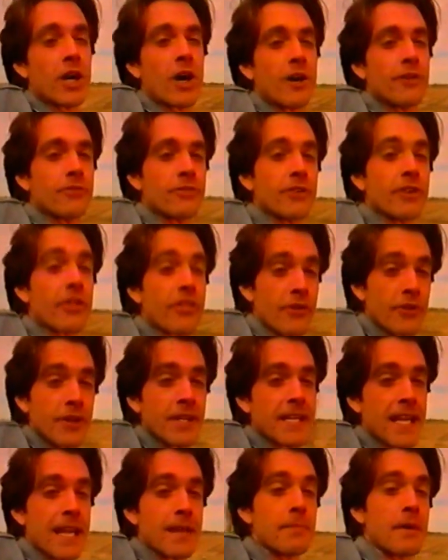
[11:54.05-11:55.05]
we offer a
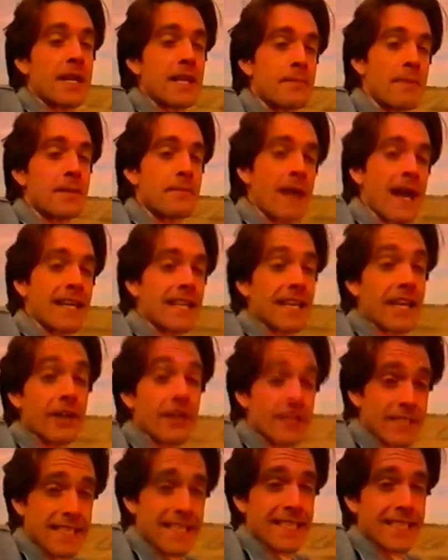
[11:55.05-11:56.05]
30-day money-back
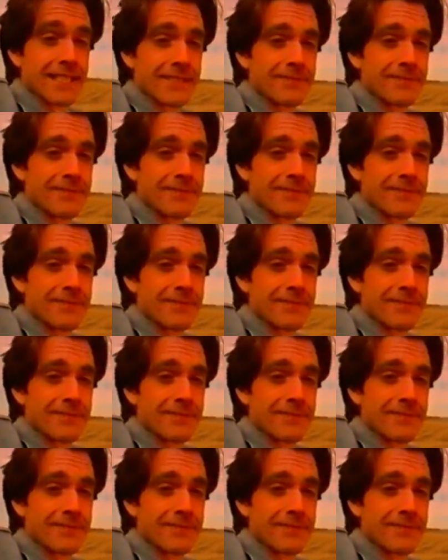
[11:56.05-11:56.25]
guarantee.